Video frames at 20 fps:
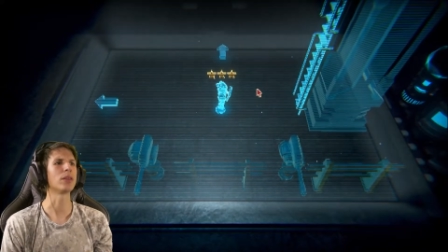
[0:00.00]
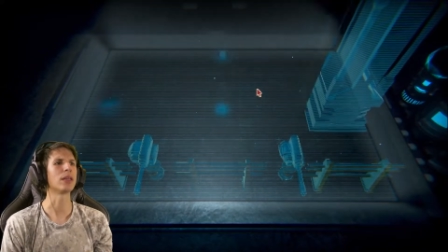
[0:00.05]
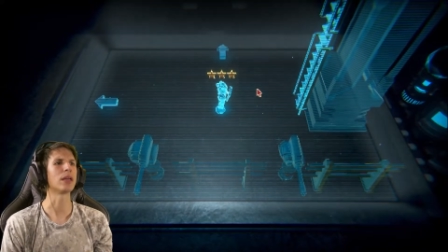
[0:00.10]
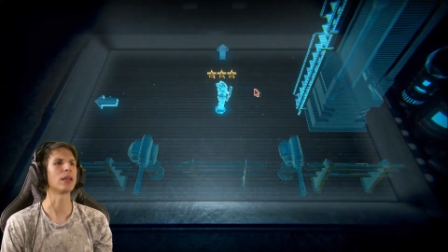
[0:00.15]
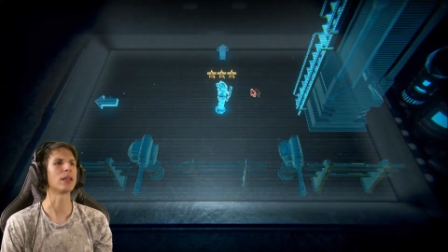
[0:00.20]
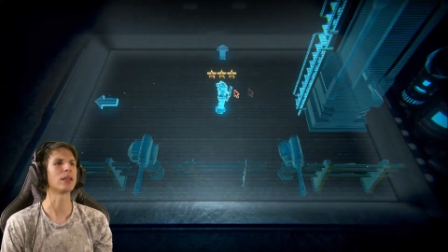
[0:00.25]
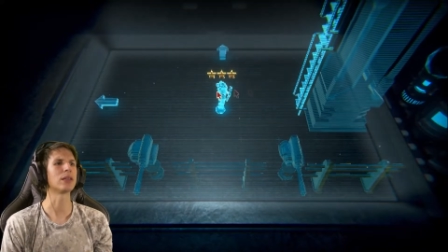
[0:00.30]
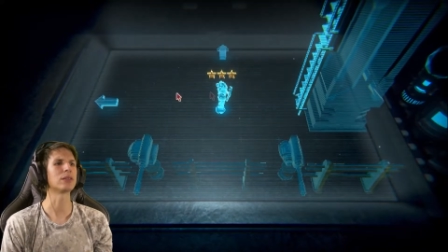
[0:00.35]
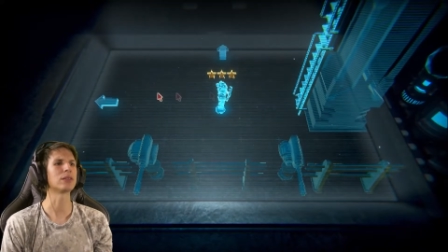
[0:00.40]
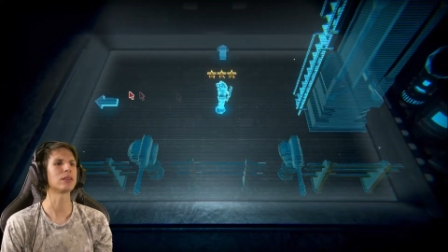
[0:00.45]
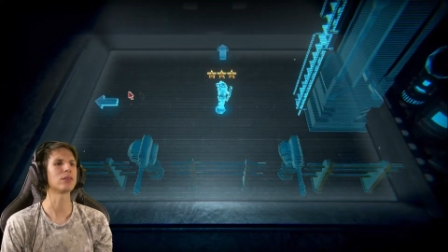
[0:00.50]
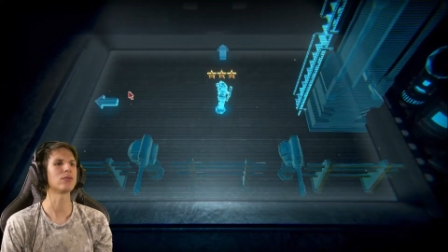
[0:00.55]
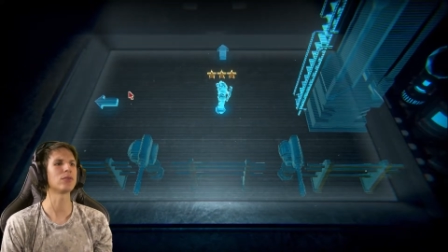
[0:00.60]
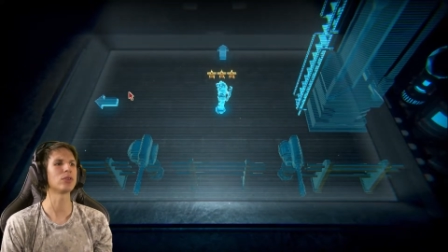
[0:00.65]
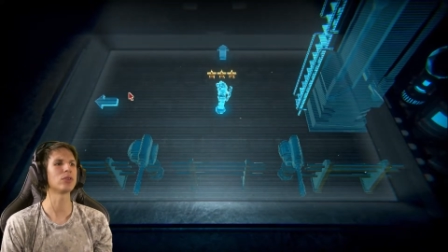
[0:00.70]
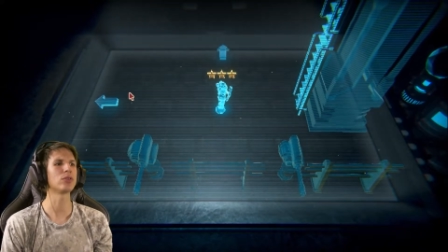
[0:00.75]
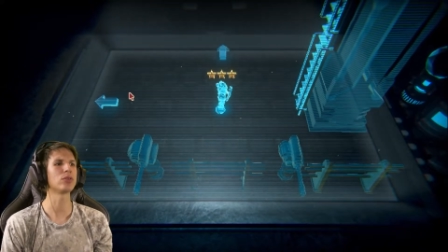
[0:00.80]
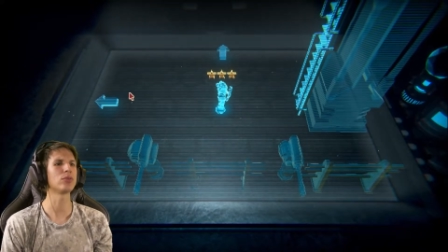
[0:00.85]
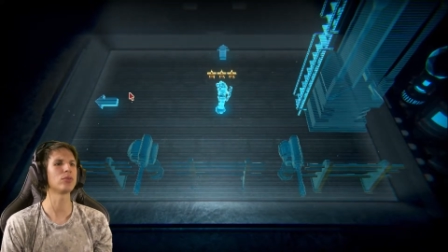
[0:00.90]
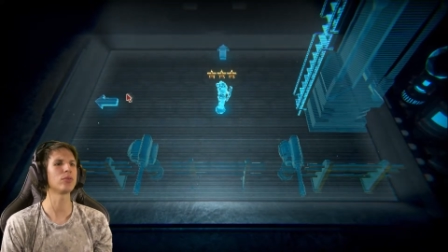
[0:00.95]
that has something
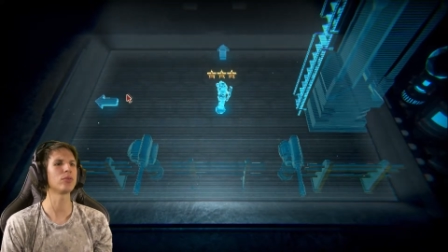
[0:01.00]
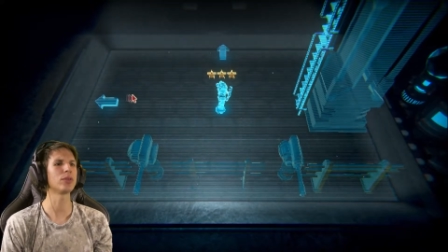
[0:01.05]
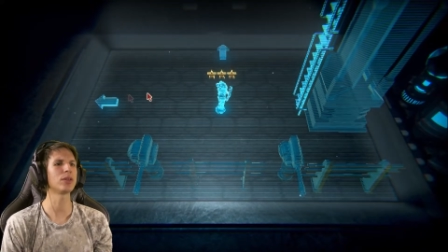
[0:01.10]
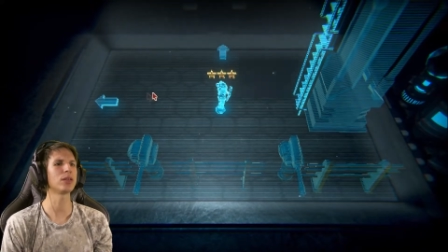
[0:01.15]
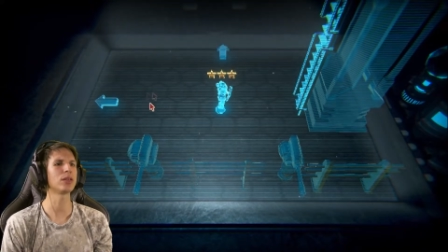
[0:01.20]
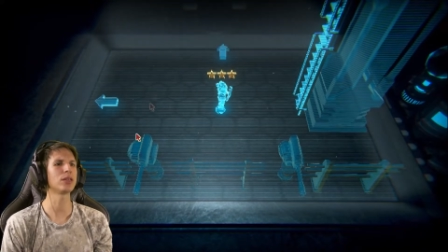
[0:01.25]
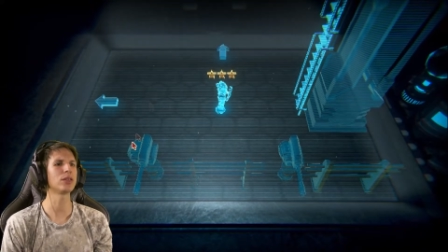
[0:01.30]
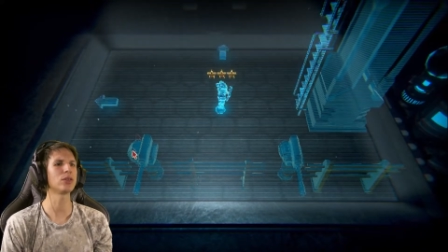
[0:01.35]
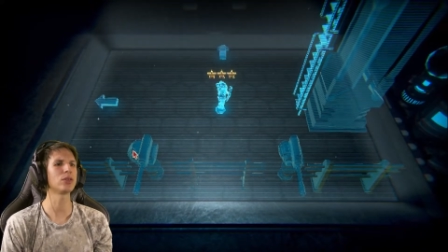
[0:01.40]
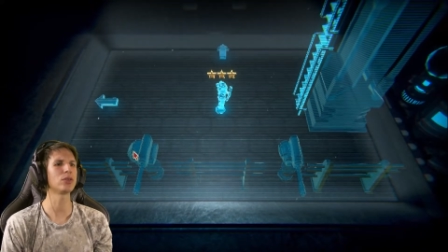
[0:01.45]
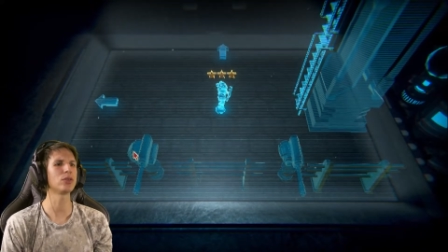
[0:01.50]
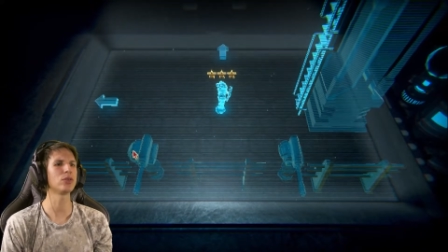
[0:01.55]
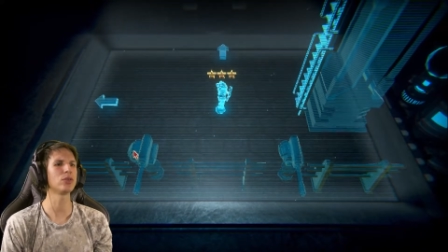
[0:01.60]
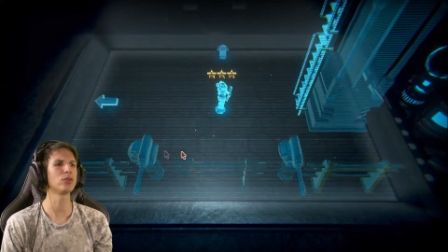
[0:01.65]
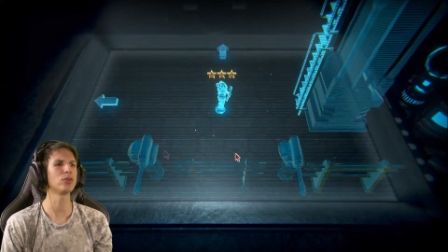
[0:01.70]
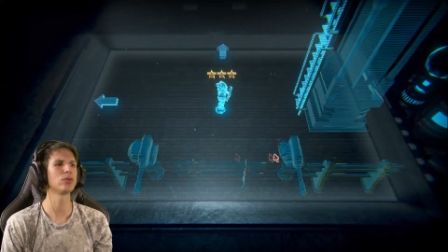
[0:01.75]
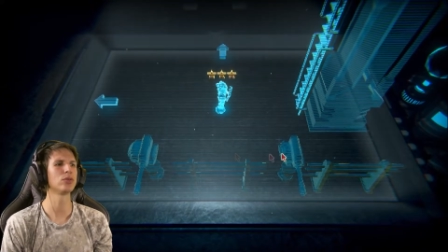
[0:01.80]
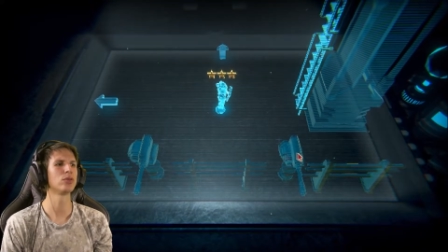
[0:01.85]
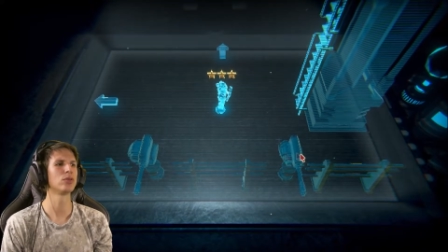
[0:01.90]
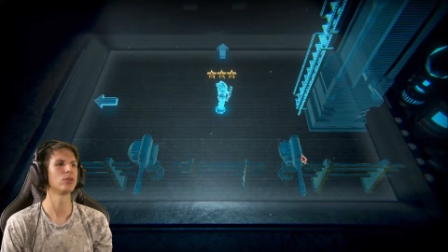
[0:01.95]
to do with what I need to
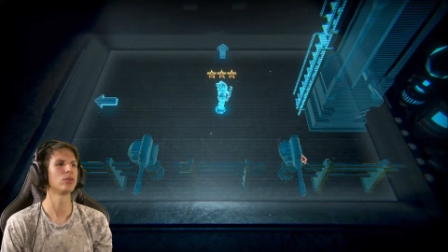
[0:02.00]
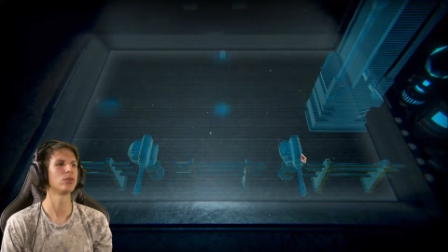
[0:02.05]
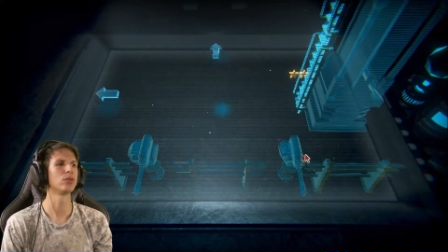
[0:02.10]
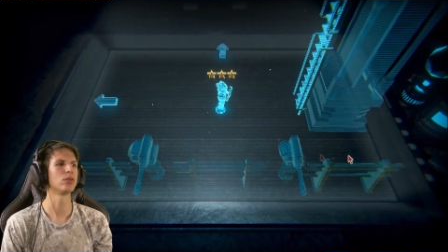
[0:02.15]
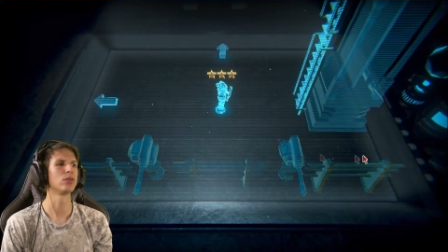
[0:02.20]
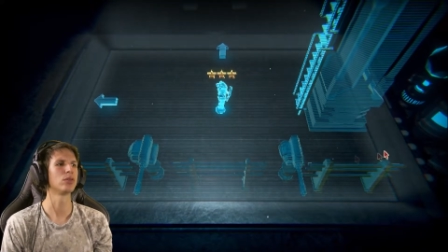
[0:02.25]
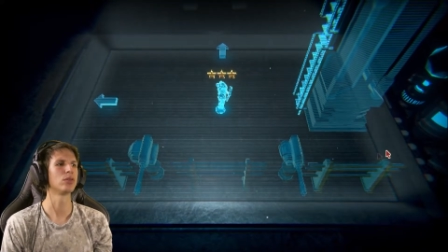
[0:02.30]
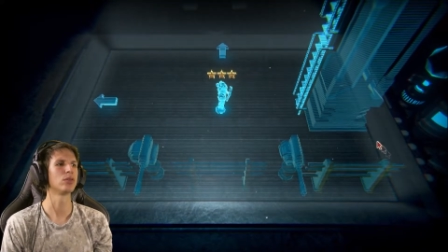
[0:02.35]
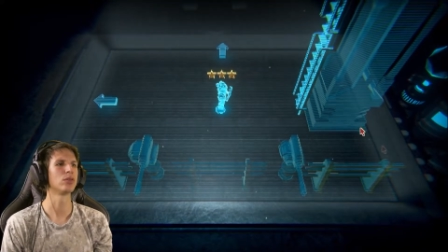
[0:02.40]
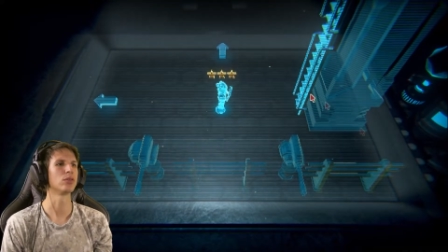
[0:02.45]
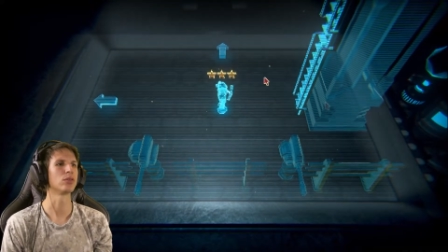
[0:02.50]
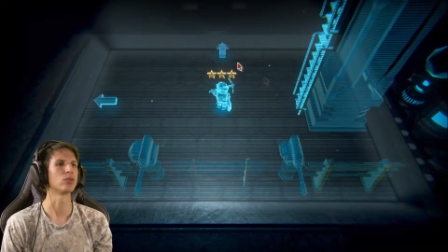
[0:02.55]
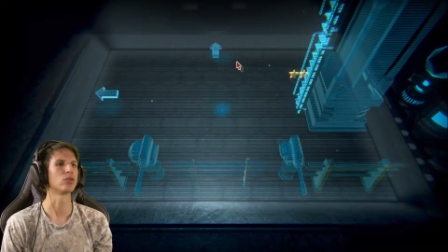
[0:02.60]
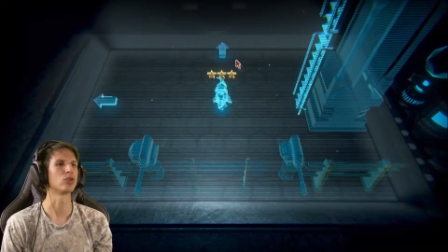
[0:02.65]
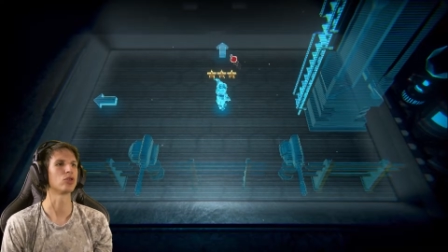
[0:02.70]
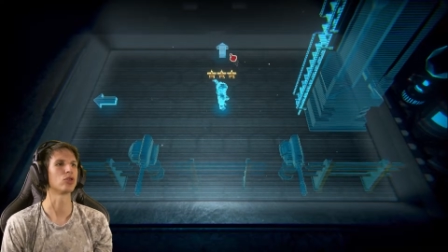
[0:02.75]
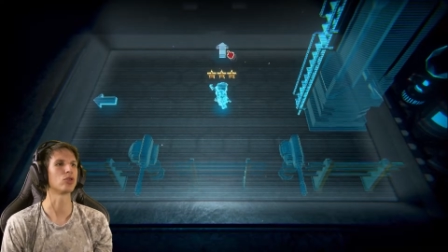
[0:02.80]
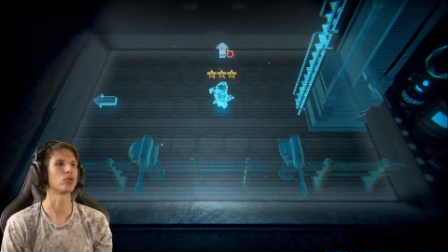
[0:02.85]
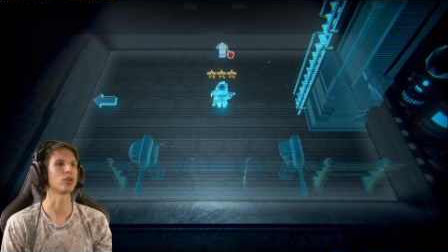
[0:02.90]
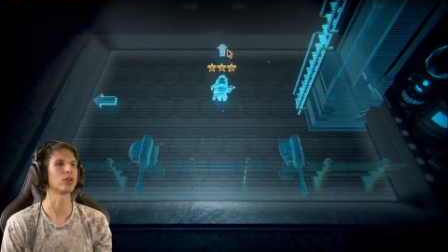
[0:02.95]
do.
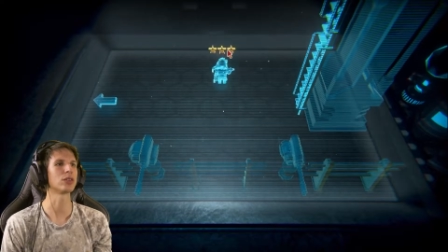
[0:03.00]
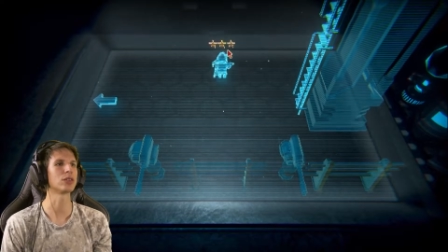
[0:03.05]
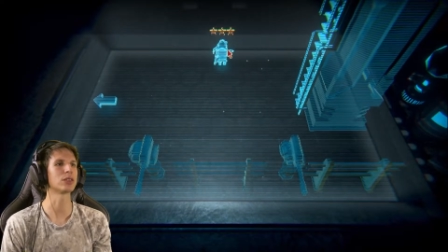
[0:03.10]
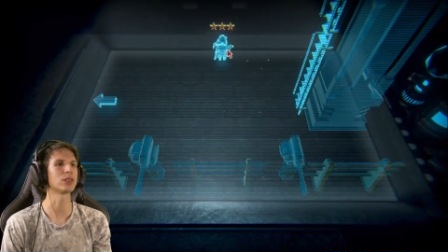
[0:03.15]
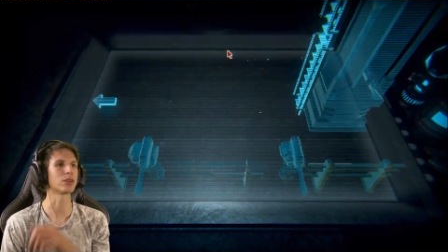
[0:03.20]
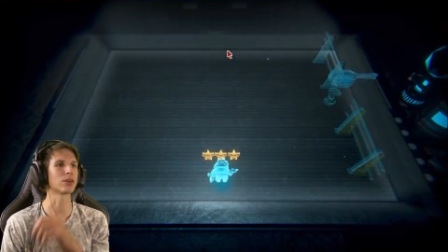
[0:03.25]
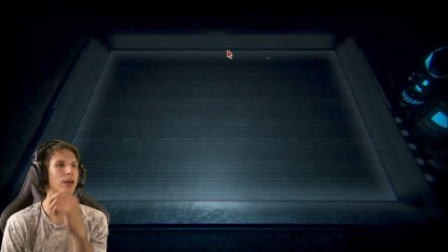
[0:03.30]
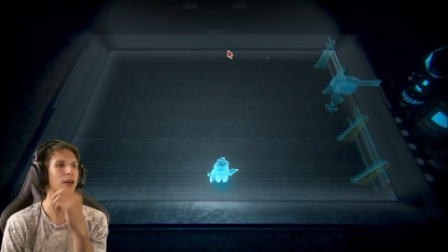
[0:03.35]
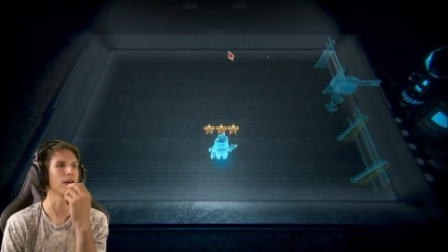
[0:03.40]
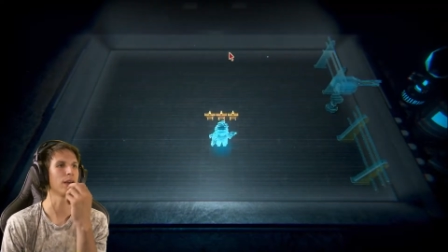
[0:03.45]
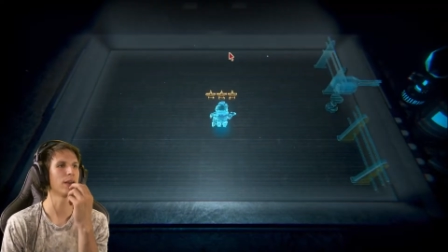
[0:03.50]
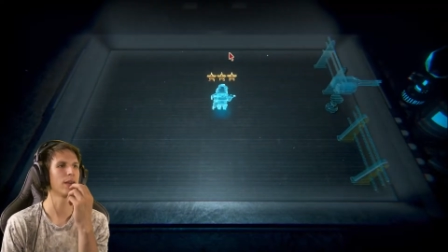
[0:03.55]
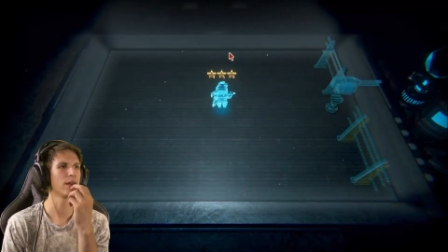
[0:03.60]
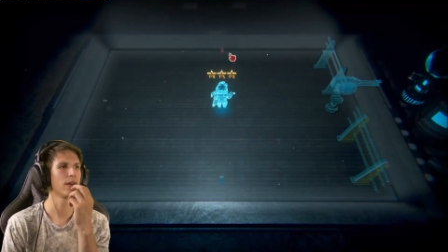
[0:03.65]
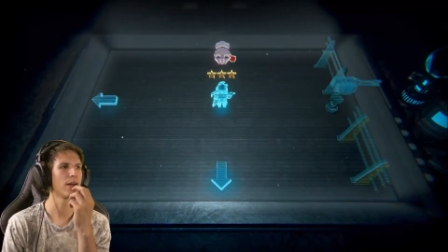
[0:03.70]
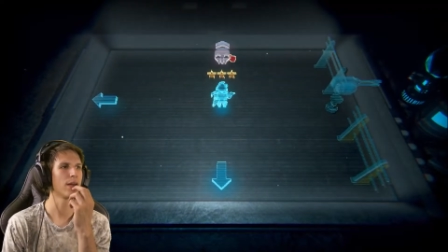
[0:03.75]
Turrets, okay.